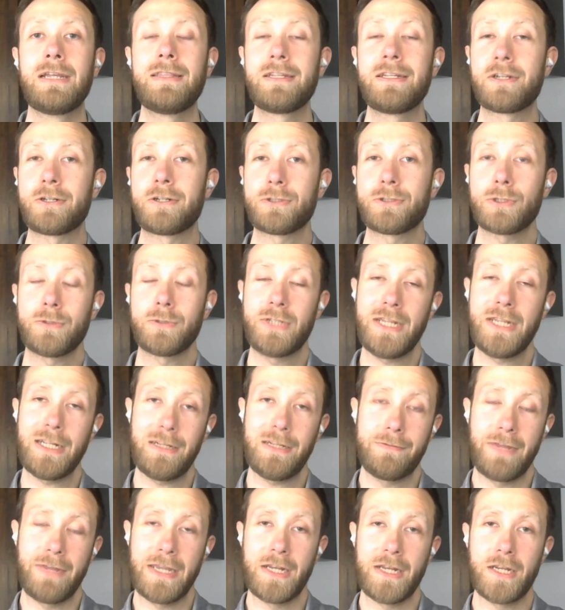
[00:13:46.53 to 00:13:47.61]
And then also take
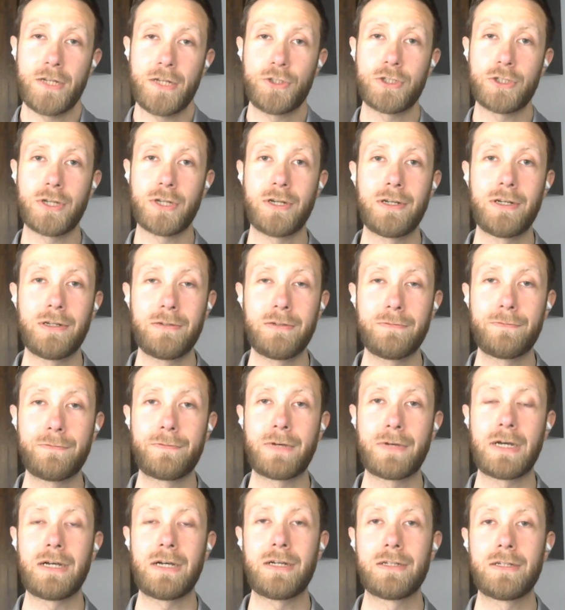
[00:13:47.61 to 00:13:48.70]
advantage of
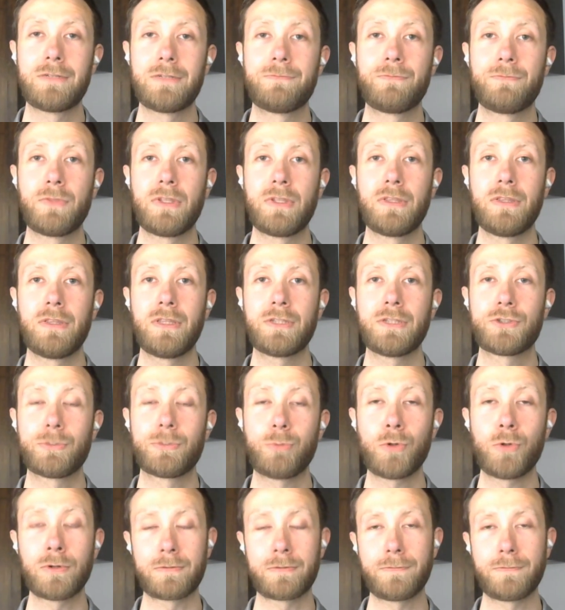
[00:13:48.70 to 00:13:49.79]
uh, the
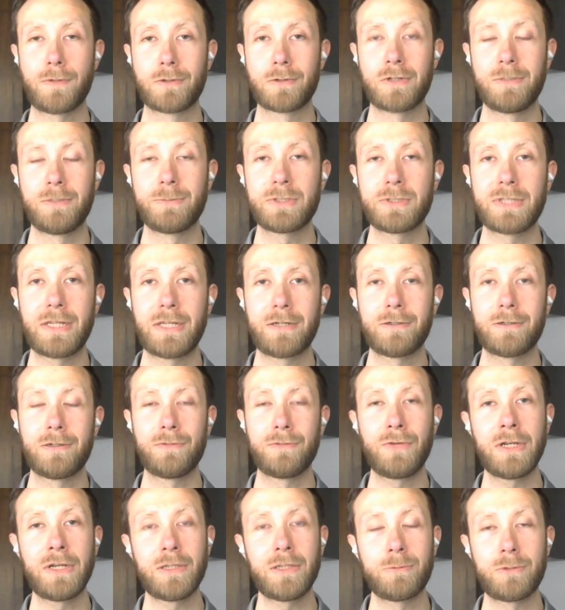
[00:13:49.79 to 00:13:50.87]
support forums that are
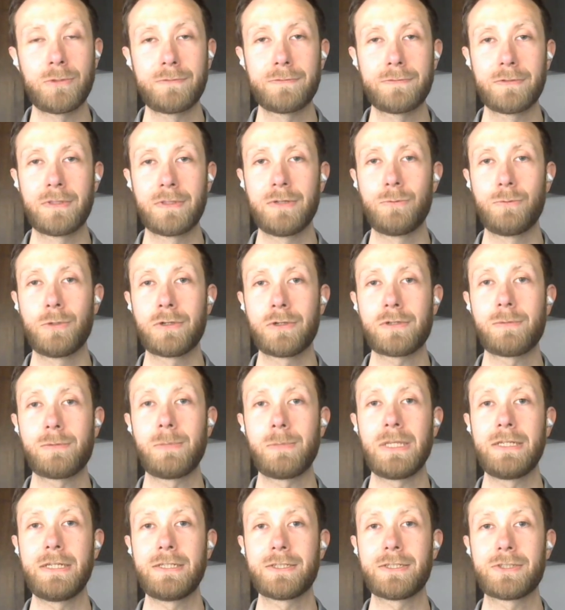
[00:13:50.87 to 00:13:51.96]
available for the
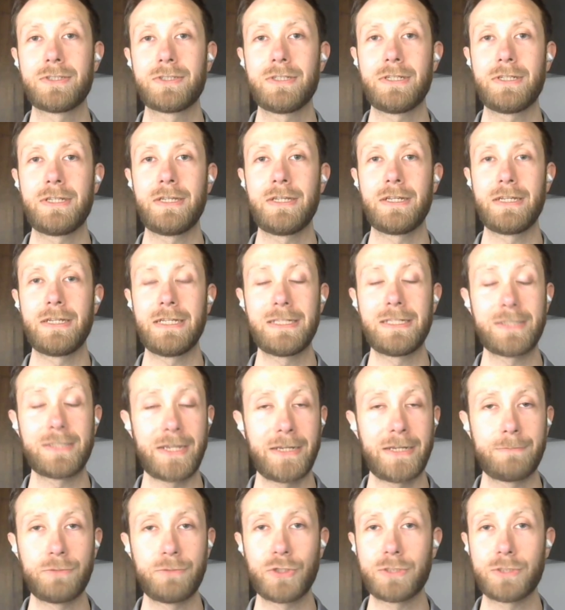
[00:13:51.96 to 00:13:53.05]
workplace uh,
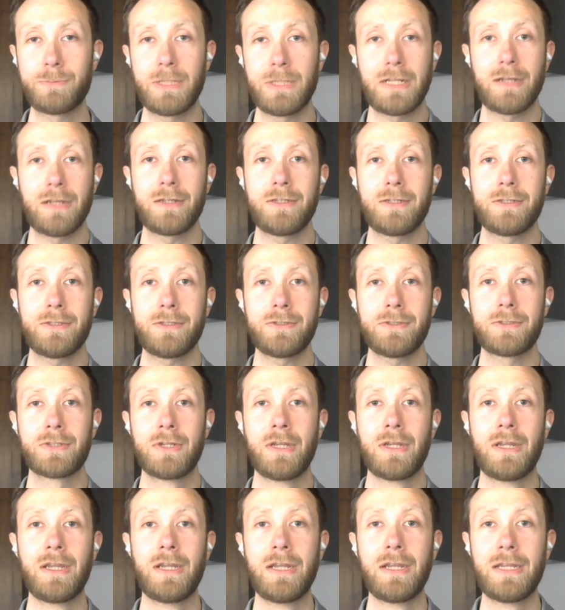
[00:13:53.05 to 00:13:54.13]
exam, just because
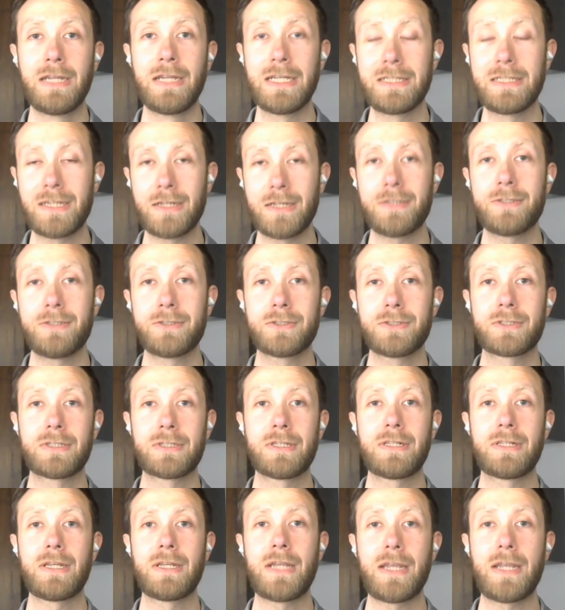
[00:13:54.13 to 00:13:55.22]
it
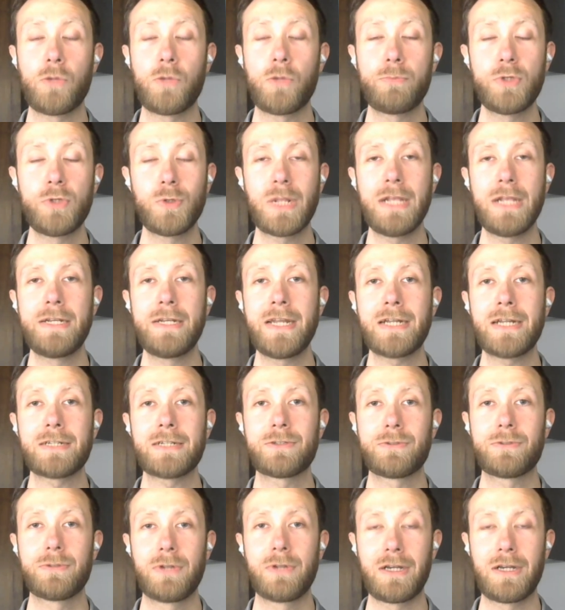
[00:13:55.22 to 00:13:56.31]
does help you
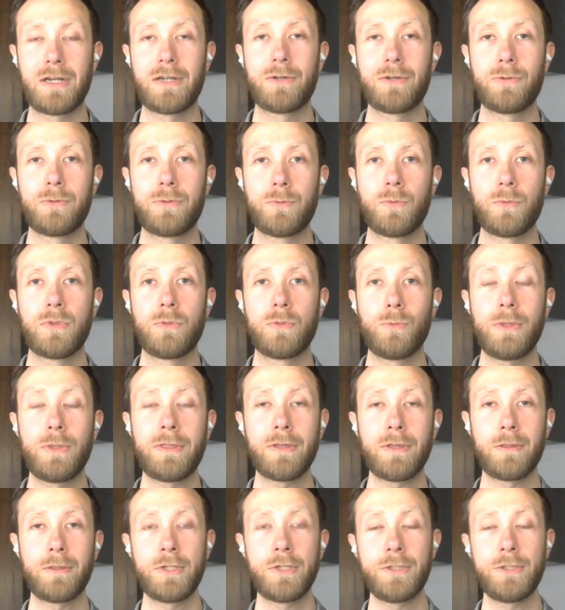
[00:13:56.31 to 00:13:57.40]
connect uh, with
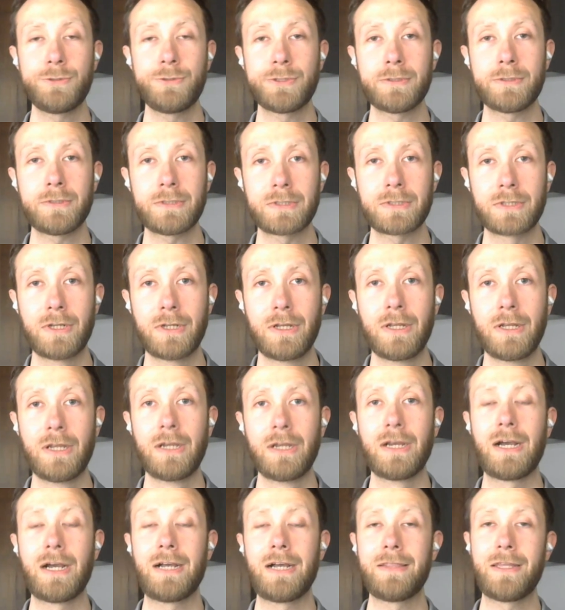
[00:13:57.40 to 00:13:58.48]
other users
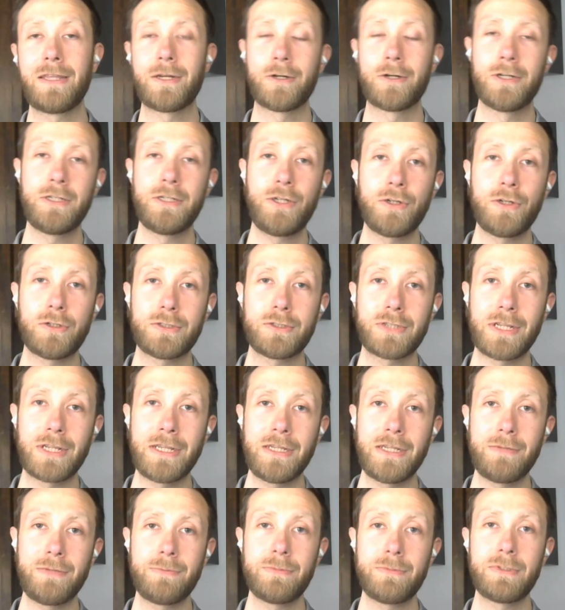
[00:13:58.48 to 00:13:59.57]
uh, that are in your
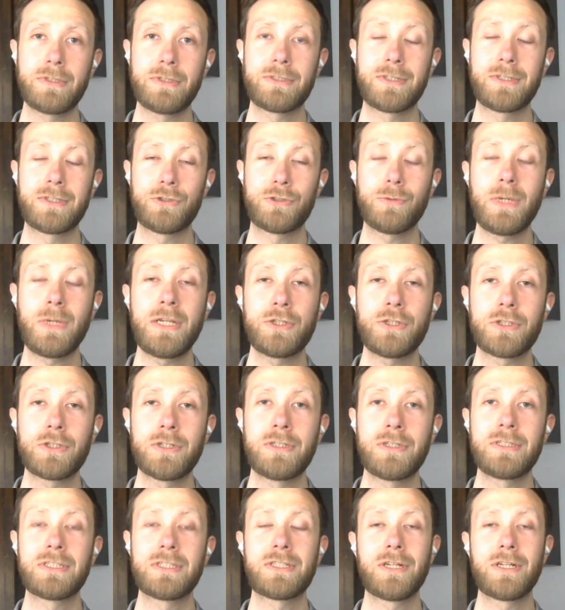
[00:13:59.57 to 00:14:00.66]
same
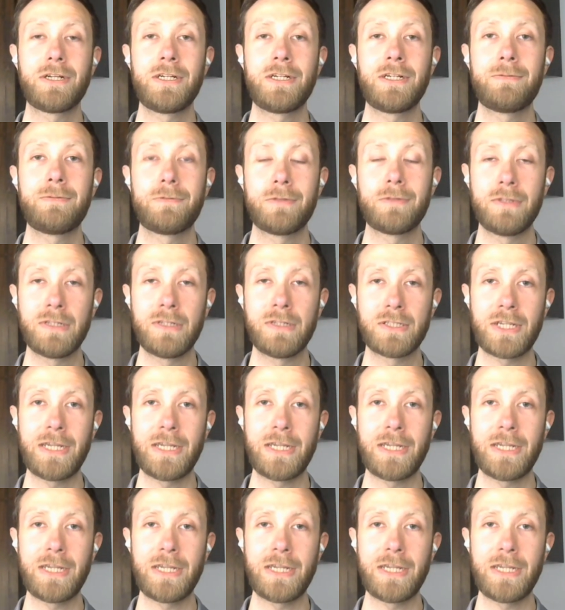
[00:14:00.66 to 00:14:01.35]
situation, studying for the